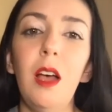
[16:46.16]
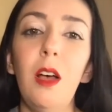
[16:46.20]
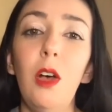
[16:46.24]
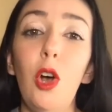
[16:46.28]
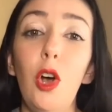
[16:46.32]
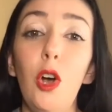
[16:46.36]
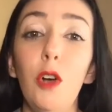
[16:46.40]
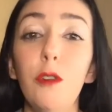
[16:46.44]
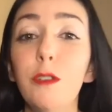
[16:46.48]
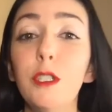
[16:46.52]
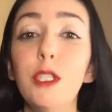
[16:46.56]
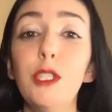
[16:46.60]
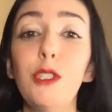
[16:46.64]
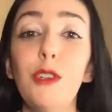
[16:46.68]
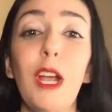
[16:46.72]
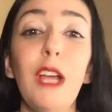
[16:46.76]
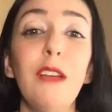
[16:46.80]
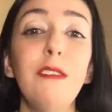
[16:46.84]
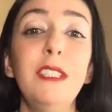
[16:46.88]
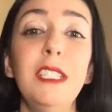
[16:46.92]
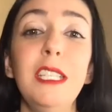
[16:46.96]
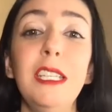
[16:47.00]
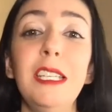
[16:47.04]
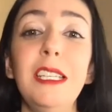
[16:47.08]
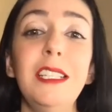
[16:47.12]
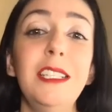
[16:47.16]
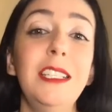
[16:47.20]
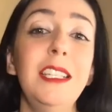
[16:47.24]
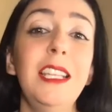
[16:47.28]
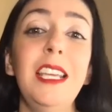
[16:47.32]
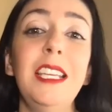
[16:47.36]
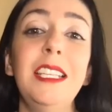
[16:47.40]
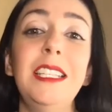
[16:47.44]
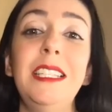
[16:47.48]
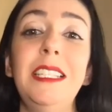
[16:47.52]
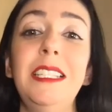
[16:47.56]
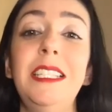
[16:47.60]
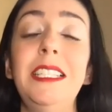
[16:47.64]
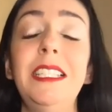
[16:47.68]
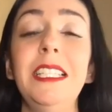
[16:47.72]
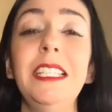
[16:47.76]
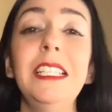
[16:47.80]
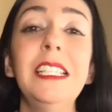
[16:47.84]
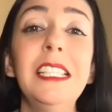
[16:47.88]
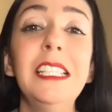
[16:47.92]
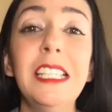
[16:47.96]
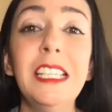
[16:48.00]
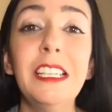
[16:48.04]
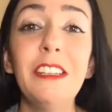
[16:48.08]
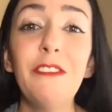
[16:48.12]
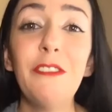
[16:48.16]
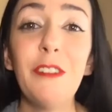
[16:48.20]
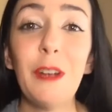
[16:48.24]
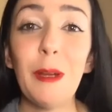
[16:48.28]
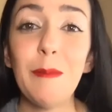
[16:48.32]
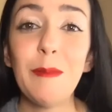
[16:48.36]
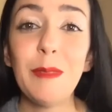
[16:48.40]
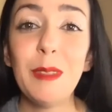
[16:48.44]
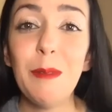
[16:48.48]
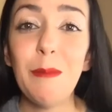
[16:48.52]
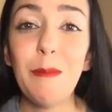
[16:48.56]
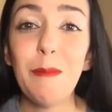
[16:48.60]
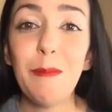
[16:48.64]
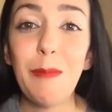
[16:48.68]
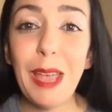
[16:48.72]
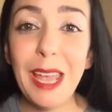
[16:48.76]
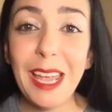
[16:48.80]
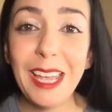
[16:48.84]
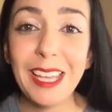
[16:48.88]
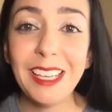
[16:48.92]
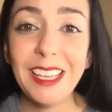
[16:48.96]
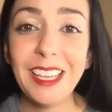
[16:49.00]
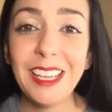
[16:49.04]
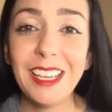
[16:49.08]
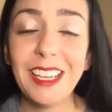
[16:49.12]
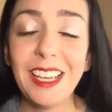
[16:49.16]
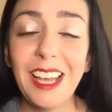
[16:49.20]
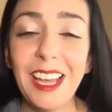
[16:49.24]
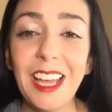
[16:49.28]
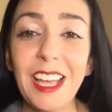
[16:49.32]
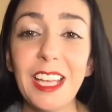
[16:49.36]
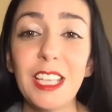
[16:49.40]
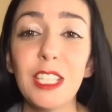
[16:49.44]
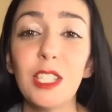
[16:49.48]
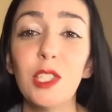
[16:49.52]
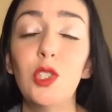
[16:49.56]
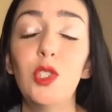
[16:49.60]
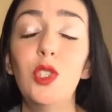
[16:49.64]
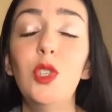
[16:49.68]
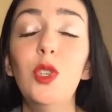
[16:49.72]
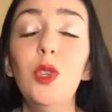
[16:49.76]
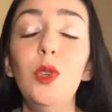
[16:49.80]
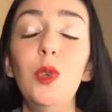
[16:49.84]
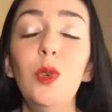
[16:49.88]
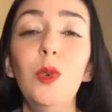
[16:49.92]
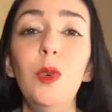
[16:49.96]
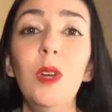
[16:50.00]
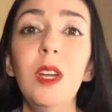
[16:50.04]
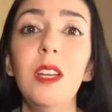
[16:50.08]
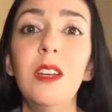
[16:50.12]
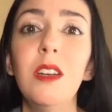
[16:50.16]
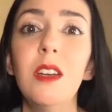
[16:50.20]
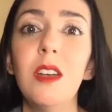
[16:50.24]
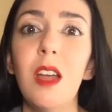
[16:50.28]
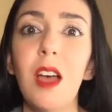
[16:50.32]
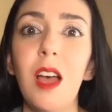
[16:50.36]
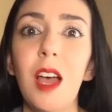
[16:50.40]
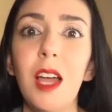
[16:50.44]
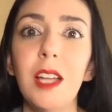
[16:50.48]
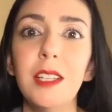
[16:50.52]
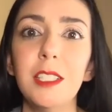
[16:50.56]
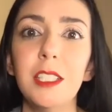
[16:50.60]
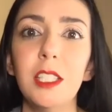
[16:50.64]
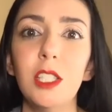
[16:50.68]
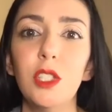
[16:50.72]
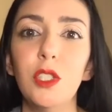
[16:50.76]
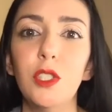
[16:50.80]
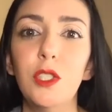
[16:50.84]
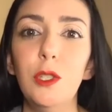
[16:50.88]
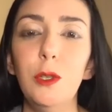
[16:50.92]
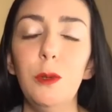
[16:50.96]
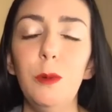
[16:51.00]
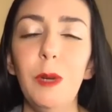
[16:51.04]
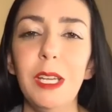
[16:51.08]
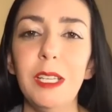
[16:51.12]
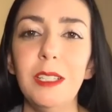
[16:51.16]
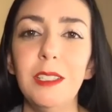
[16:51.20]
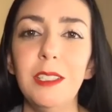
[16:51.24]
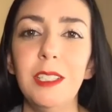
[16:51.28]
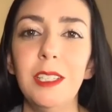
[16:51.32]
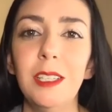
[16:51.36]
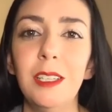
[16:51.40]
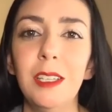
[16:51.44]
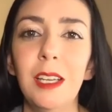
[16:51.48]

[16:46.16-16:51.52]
Overdrafting is like stealing from the bank, guys. Do not do it.